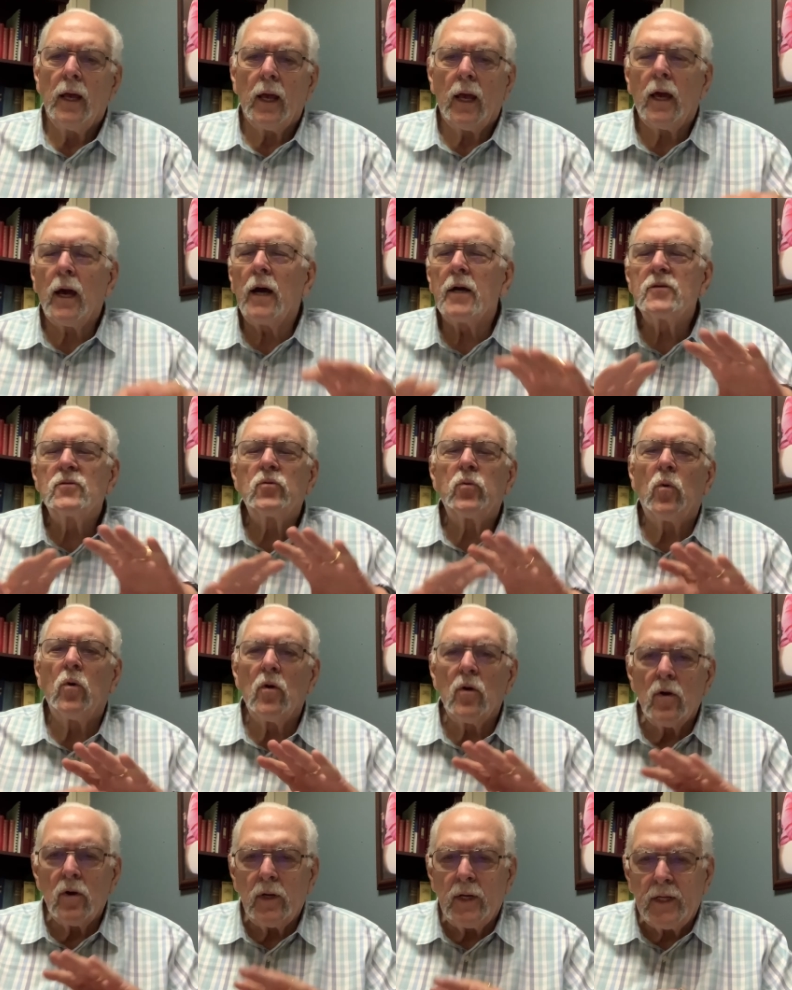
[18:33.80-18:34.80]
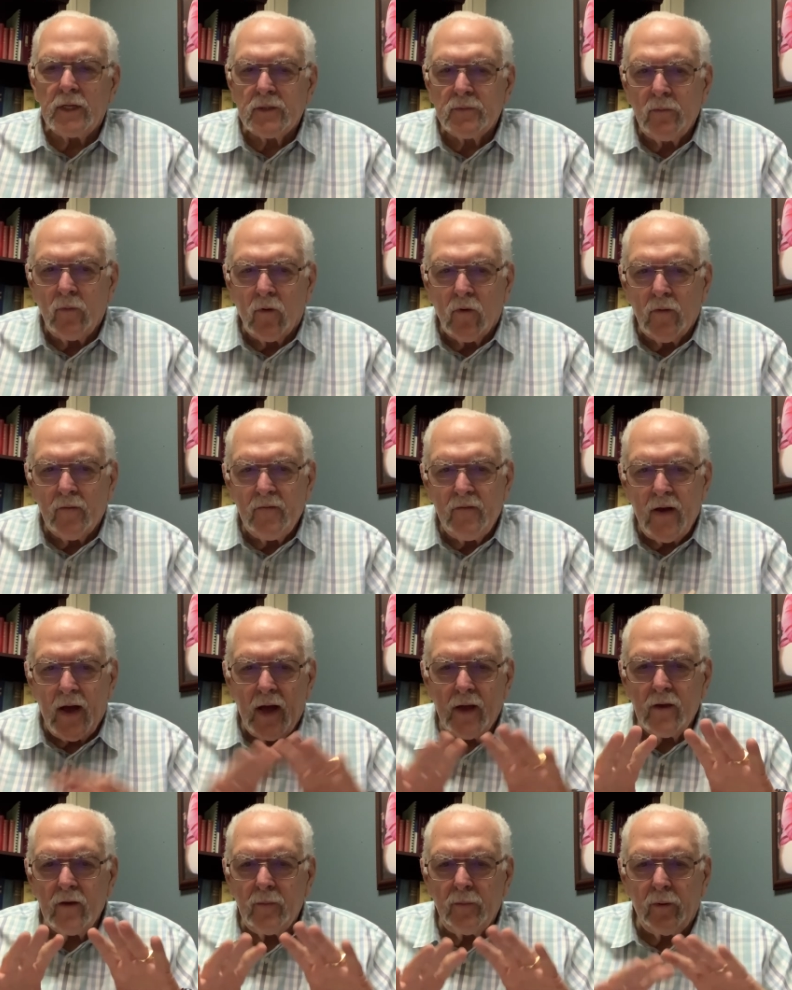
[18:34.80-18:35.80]
God's word is more
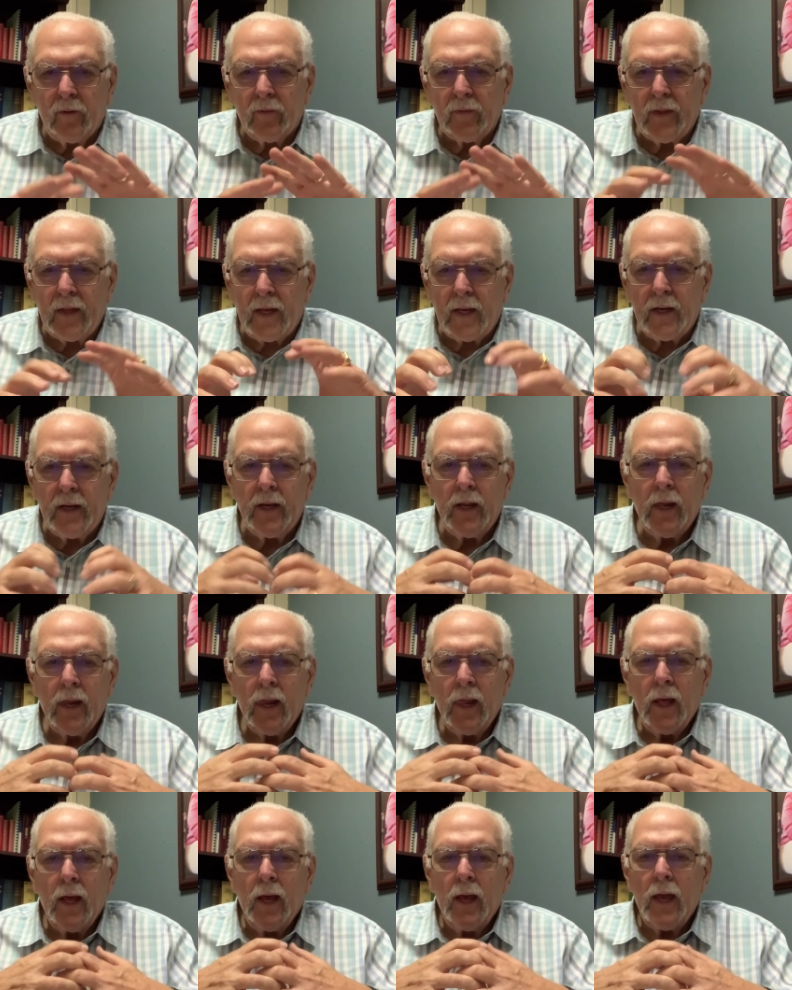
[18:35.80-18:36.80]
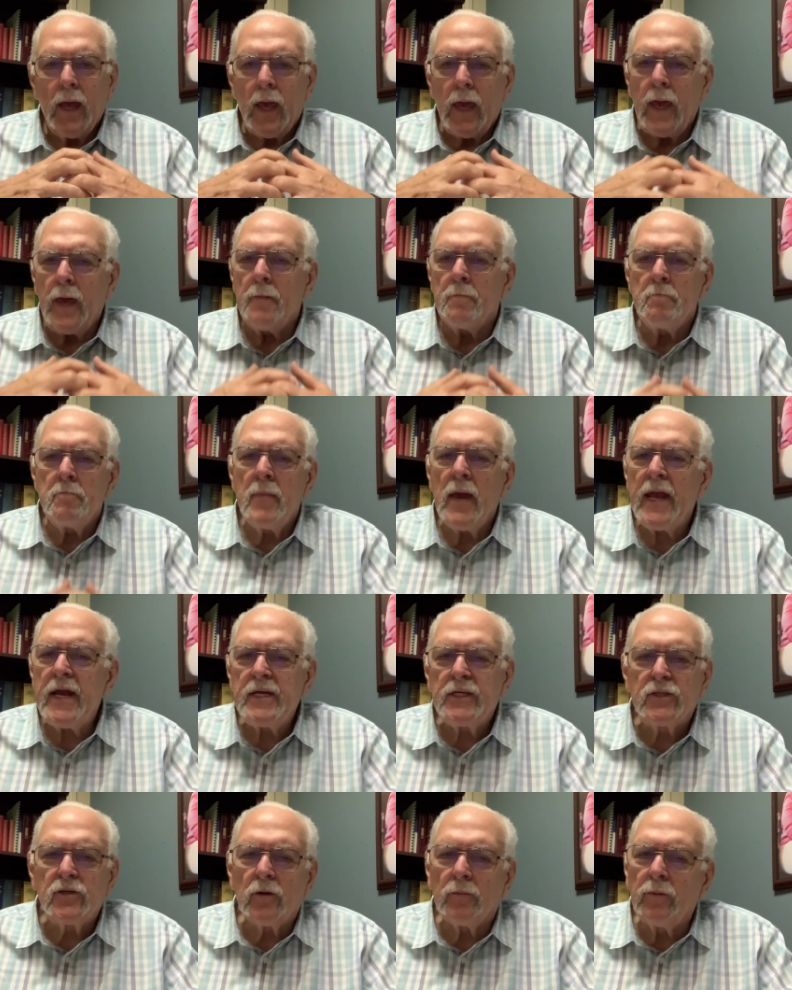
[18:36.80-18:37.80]
valuable than
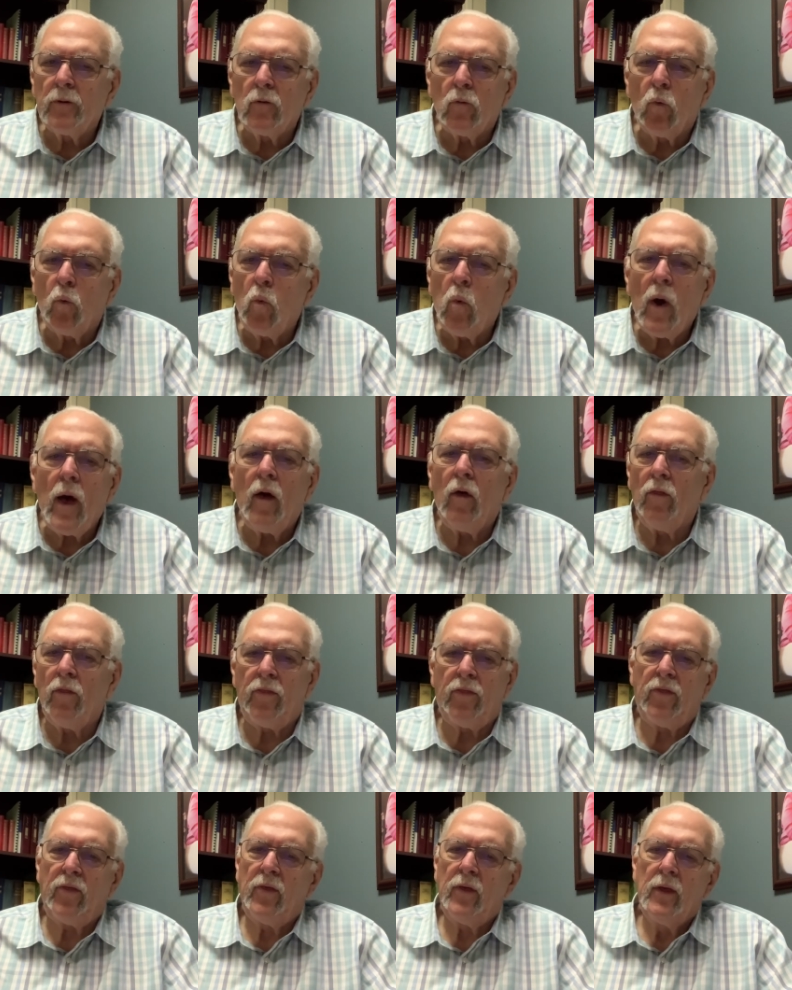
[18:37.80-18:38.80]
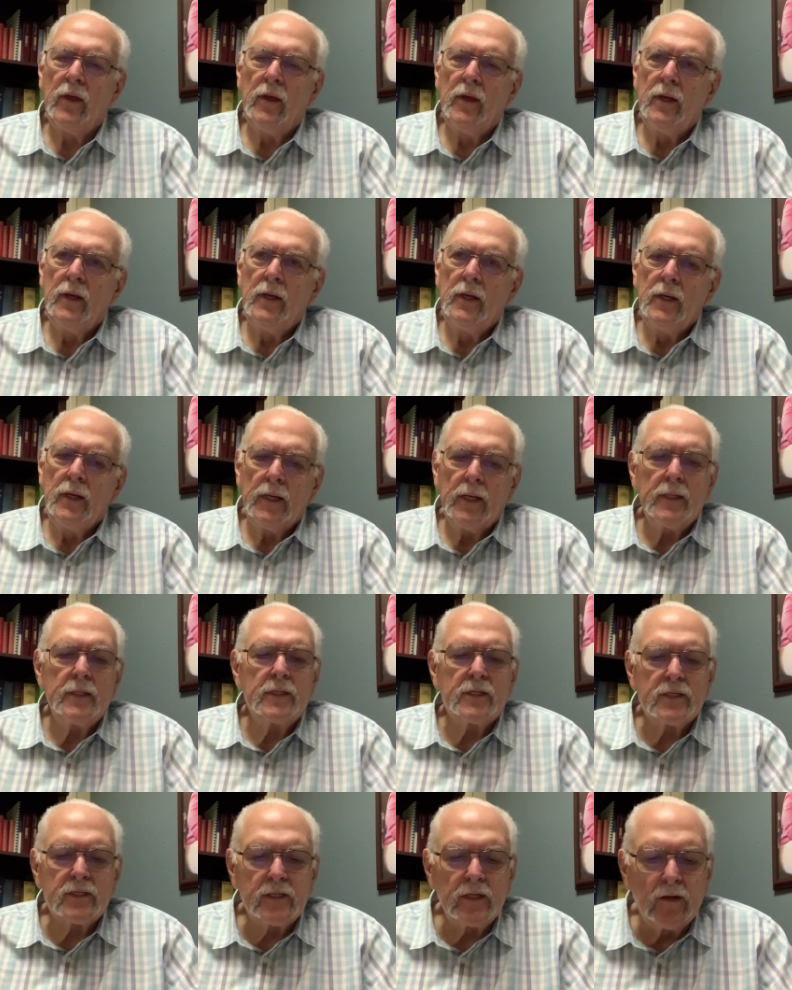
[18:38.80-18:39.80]
immeasurable wealth in
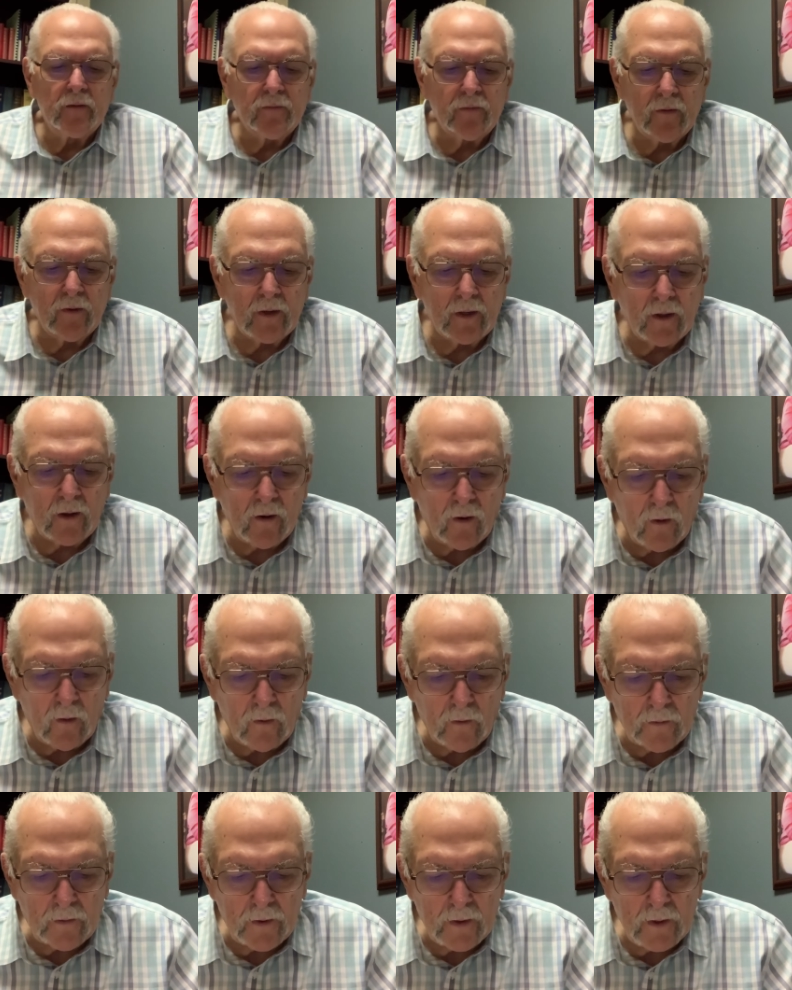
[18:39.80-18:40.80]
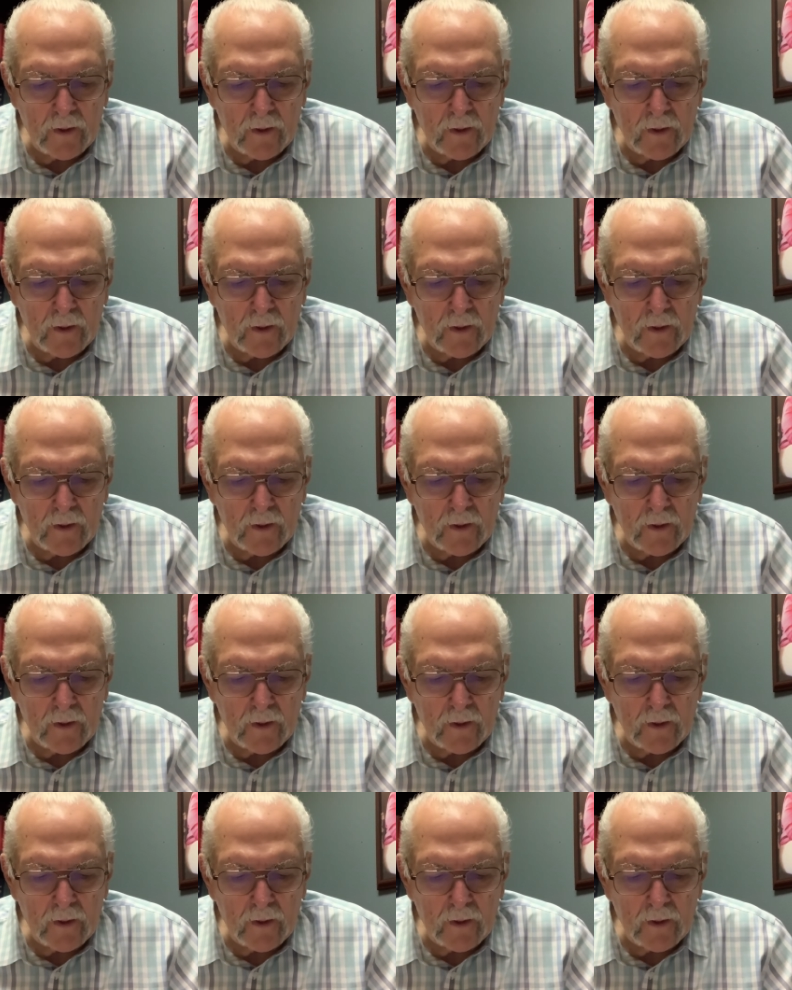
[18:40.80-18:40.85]
silver and gold.